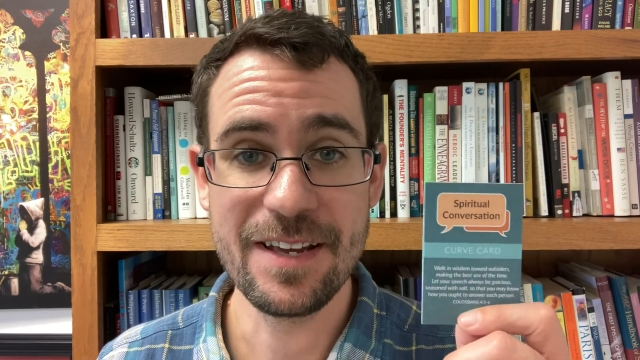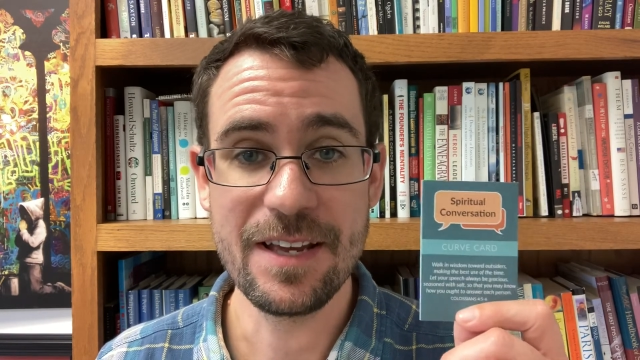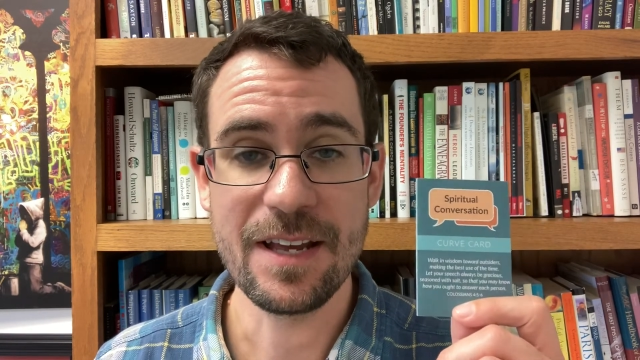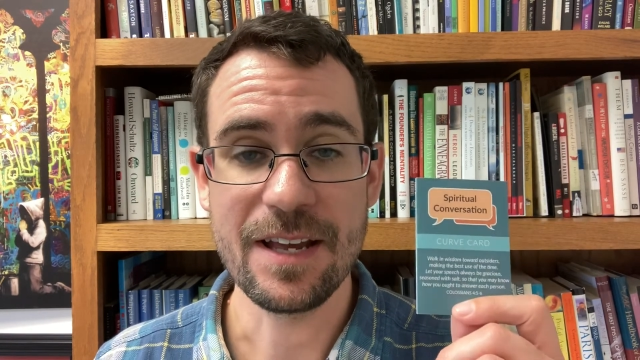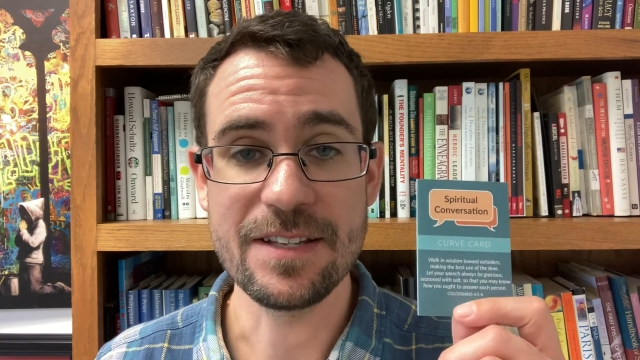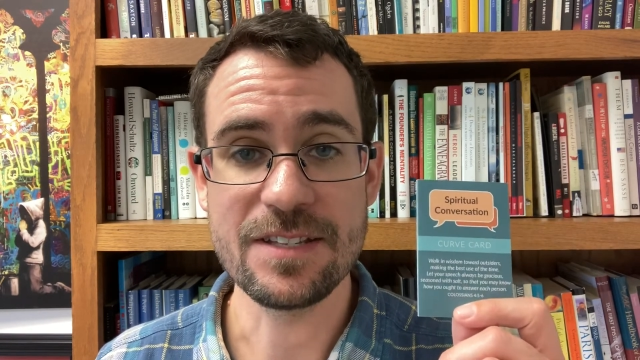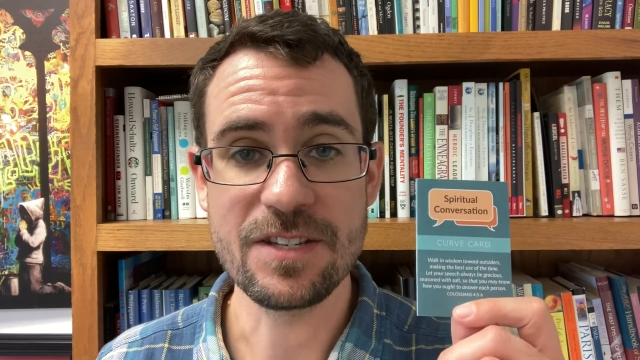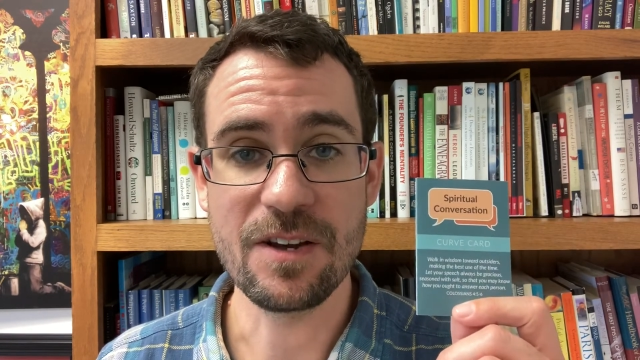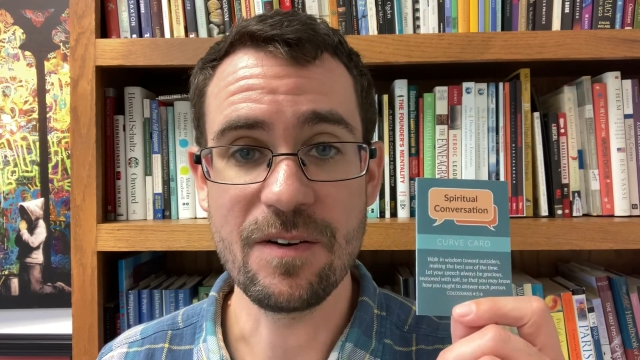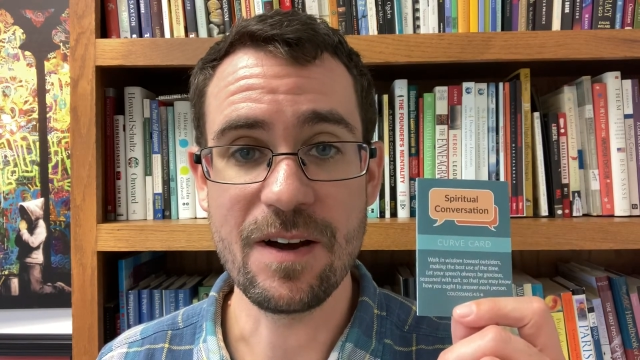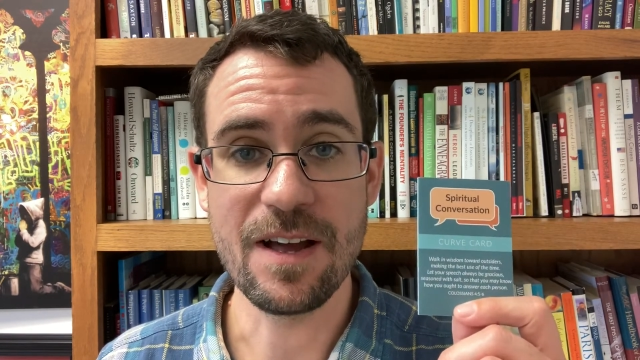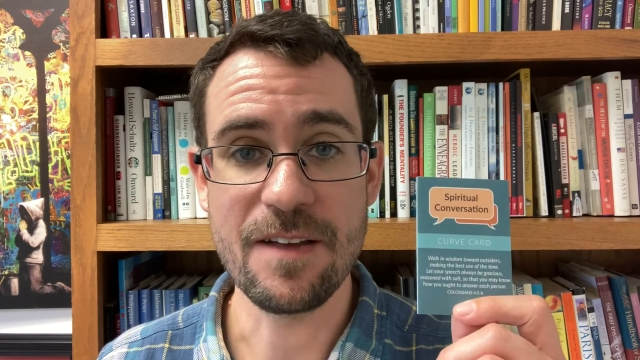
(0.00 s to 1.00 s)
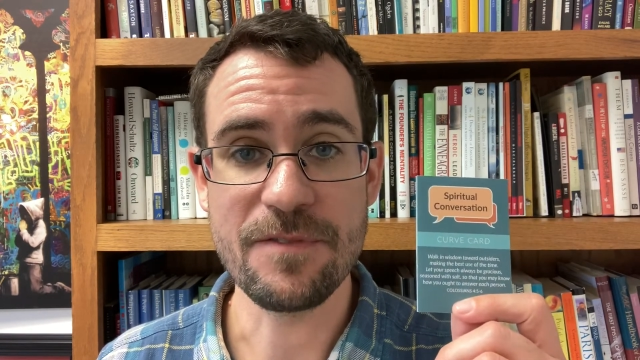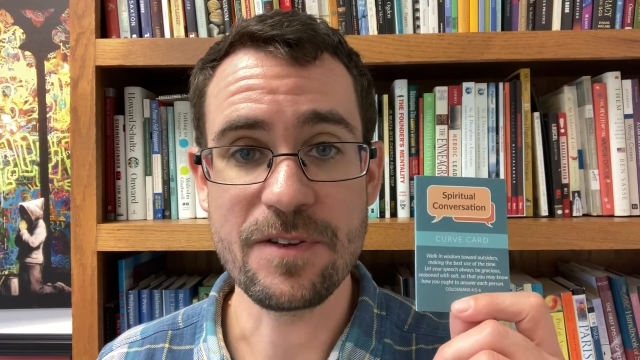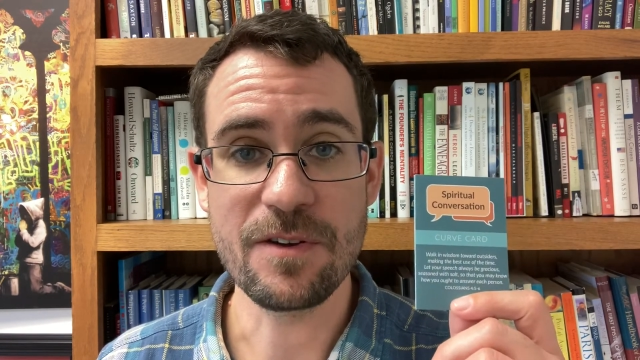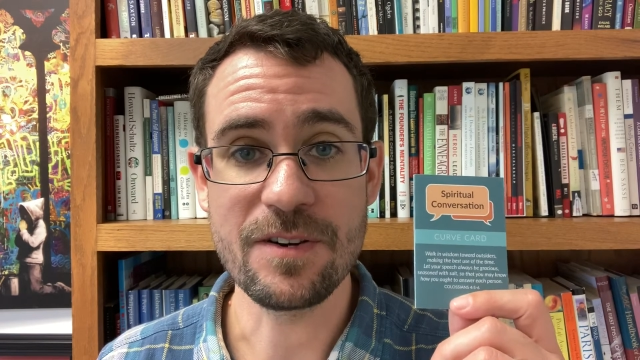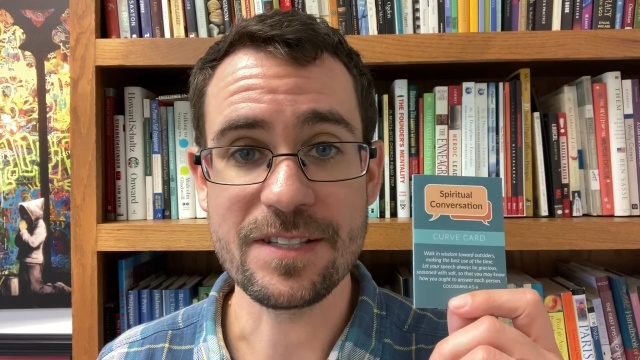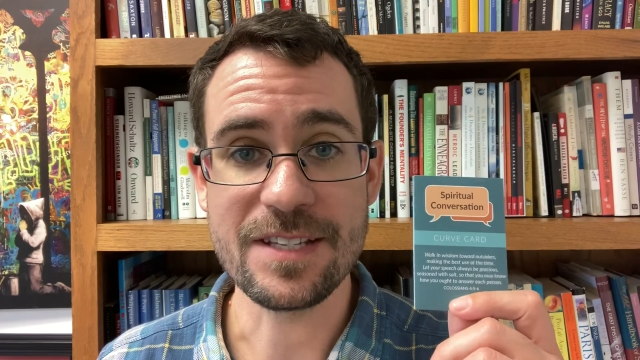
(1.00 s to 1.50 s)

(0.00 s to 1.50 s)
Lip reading: And so if you go to